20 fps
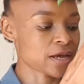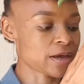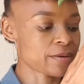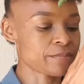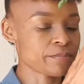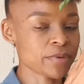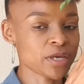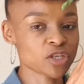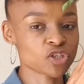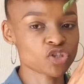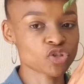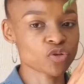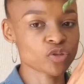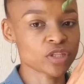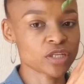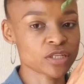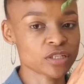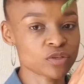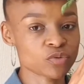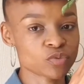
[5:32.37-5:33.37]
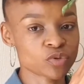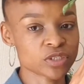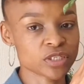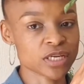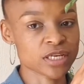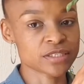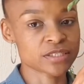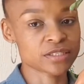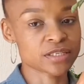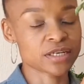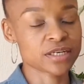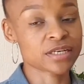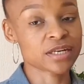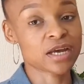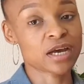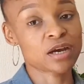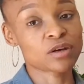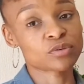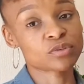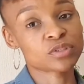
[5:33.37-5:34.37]
I make sure that the water is drained
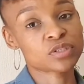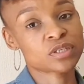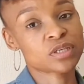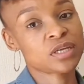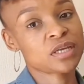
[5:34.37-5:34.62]
out.